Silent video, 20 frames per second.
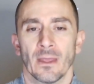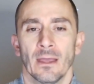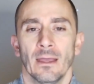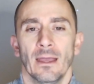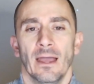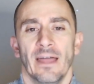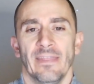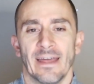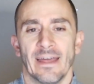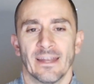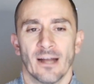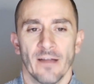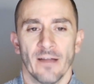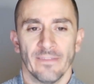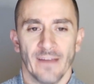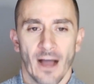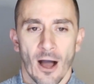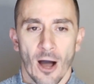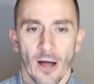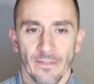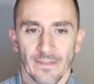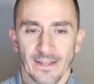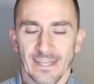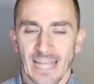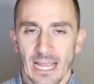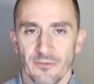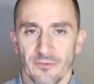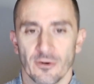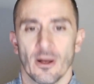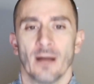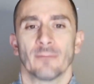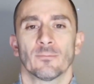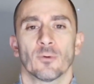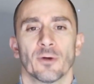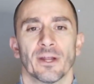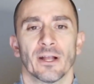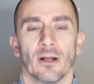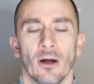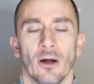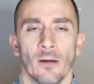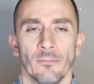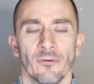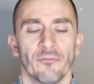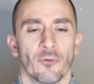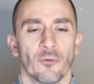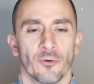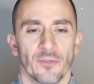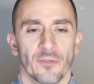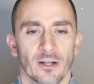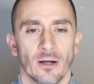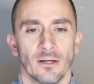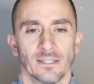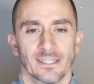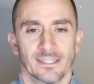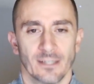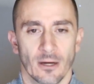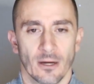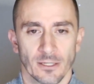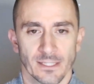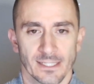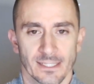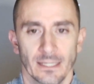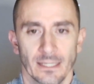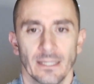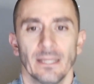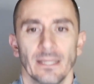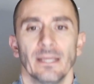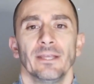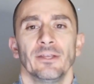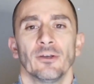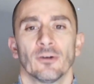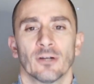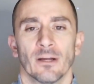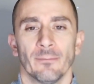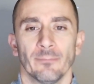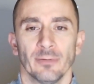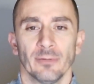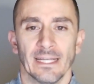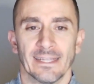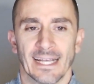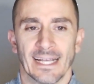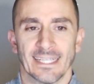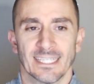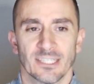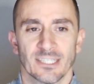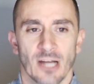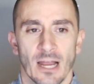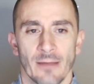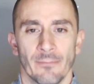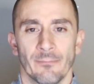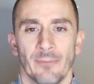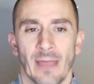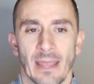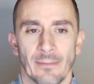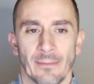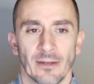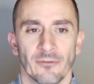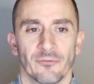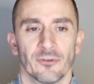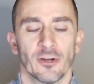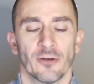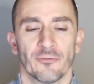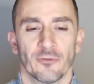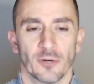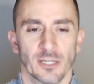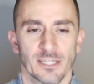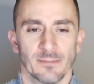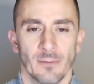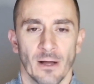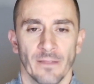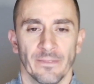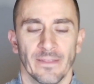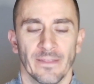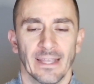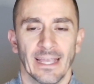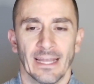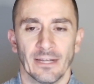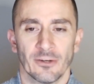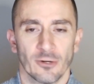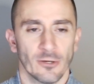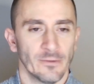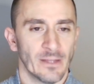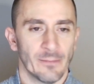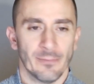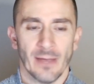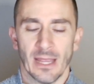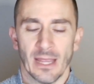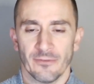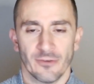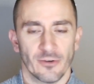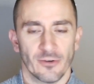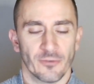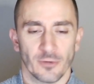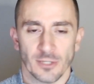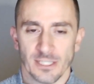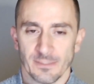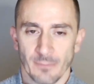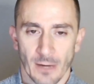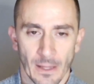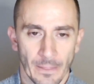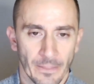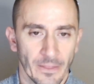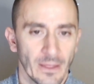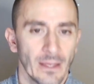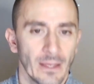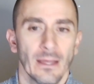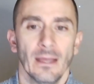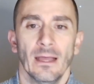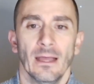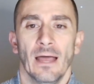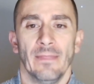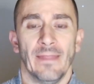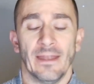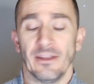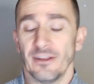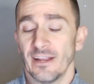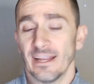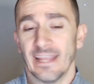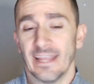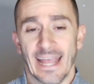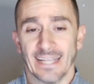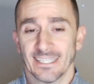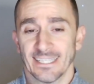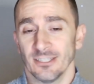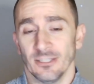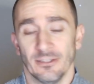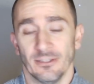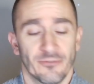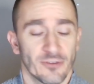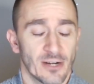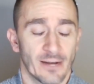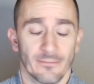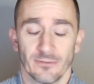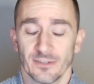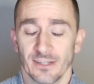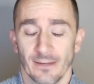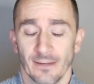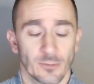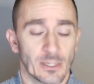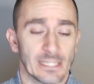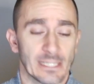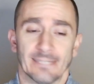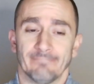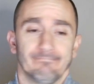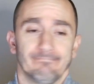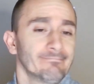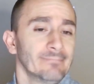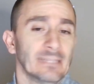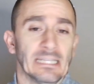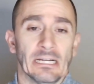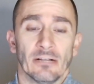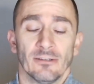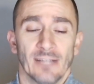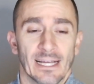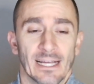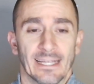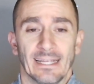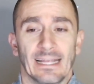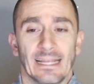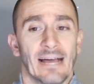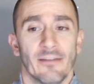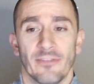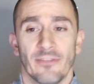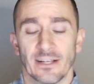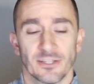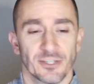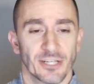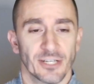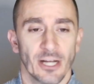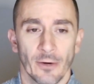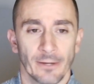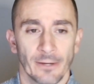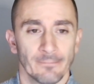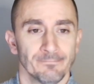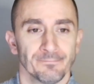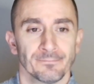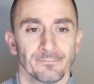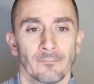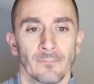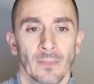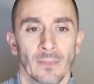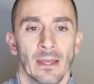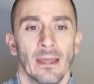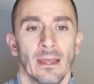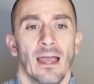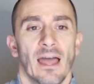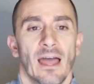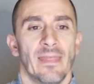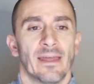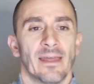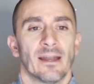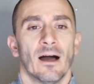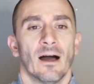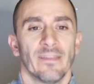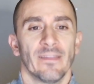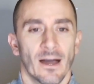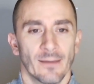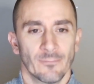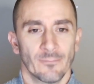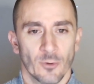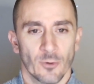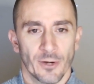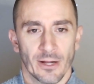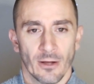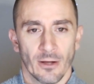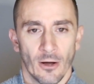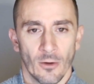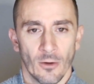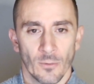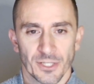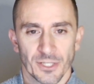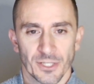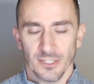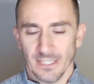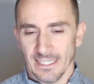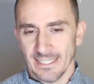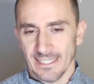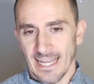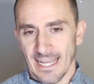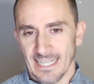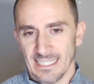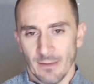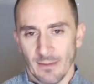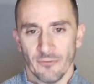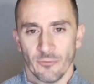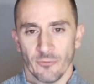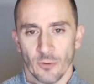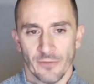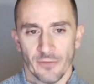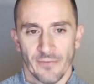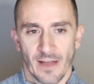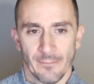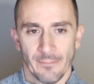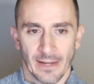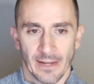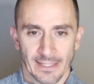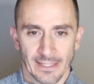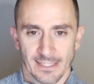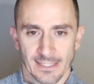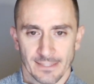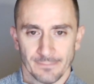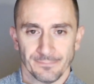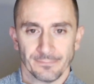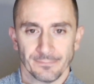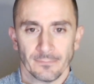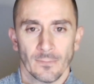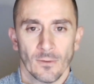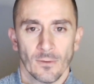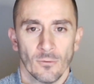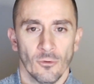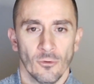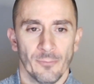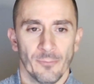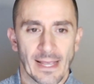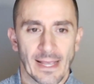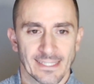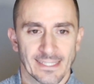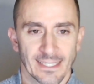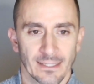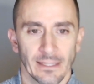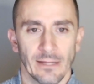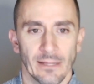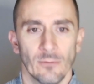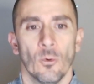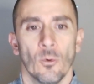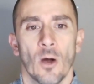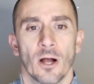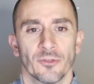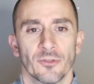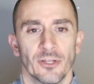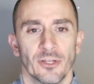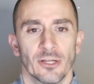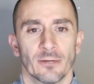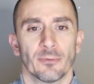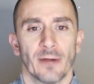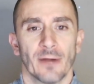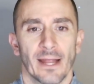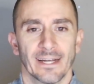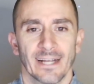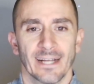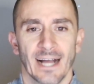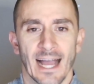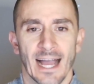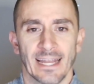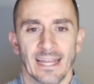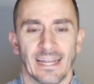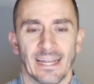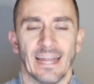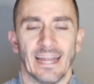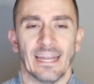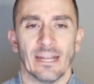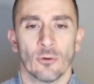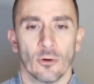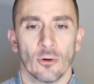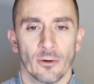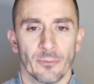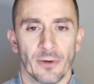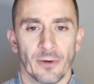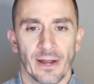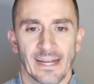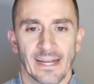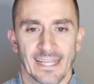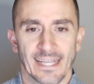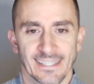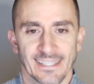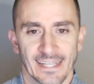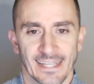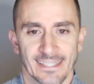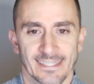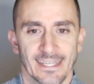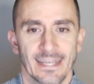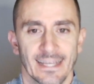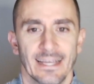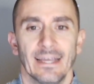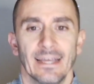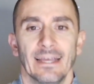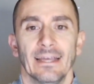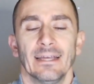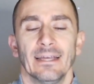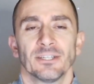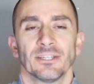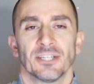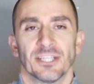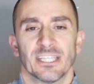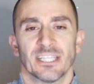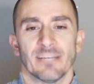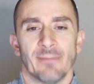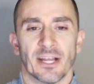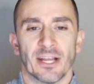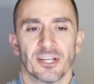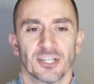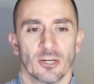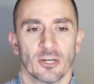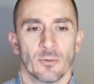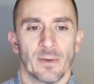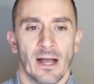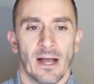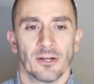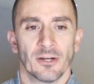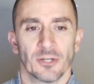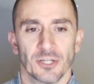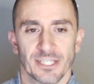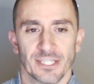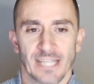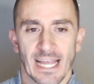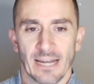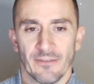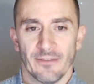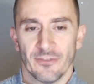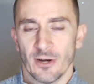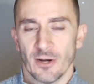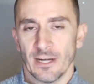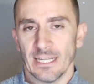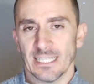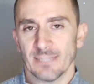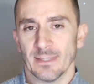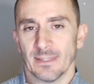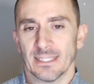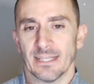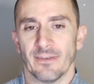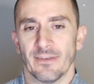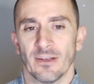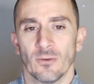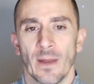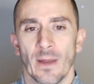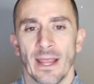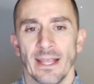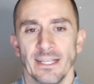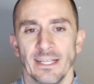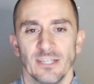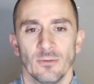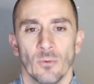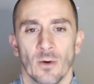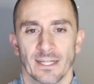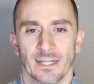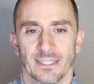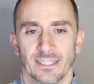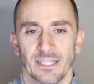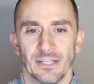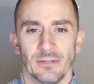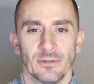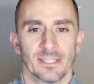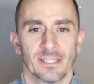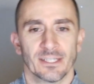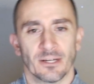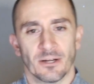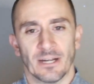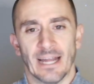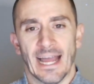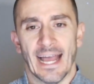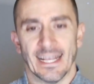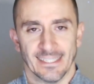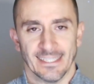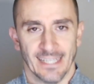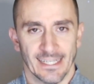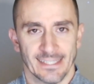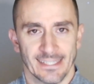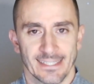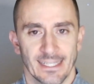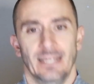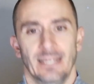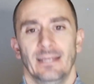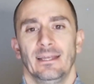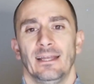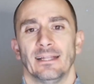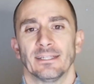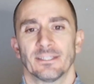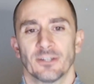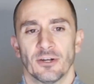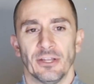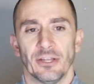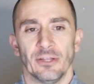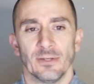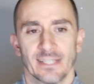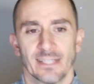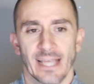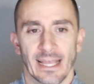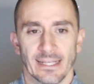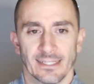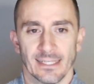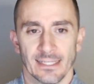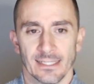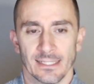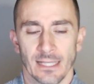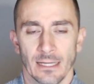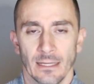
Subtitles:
And then on the day of your onboarding call, before the call starts, you'll complete that Stripe payment for your first month. Again, you're only paying for your first month, and then you can cancel it for some reason, like how things are going. And then on the onboarding call, which takes about 45 minutes, we'll basically walk through your brand guide and any core brand assets, just to make sure we understand if there are any specific ways you want us to use certain assets in certain use cases.